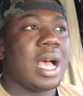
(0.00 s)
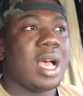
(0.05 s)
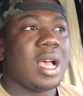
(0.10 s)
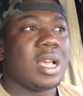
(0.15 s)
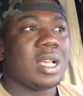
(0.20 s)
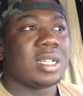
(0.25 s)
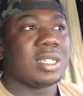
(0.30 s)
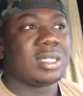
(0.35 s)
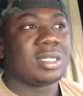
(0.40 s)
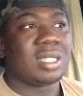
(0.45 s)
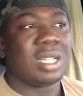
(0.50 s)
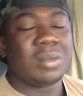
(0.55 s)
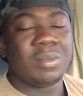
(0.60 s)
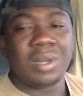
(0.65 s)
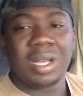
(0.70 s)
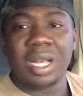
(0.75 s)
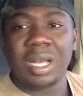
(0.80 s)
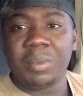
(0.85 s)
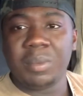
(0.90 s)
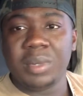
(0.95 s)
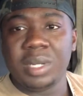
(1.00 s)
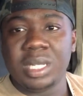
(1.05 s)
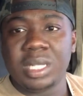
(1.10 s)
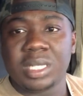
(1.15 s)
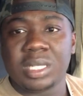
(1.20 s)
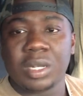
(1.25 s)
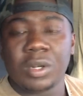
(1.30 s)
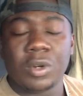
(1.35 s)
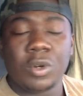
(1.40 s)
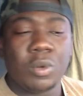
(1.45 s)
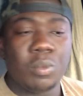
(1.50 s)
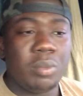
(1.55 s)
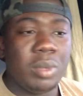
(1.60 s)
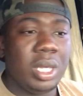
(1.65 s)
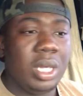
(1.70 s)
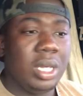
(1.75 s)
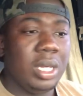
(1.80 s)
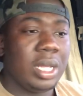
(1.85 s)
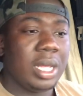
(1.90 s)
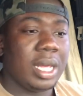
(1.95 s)
some companies told
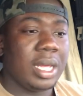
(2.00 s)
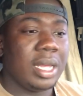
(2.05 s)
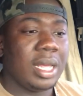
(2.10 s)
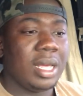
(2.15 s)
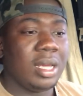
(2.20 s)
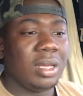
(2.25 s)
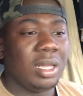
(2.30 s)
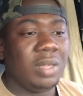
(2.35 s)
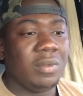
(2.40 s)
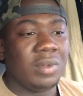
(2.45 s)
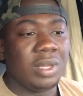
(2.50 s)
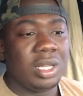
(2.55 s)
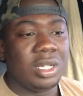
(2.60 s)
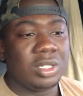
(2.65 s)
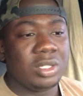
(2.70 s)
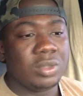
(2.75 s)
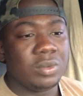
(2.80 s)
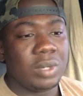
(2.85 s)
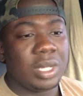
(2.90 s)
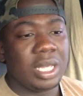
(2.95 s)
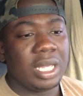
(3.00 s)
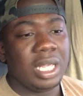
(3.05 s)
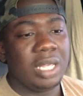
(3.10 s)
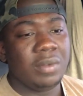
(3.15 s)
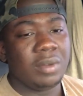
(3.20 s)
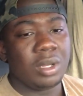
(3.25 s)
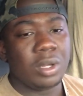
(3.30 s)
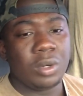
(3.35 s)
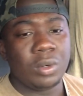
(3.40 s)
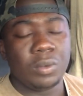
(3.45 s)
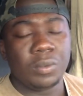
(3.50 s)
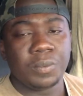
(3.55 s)
me that they'll even hit you with, even though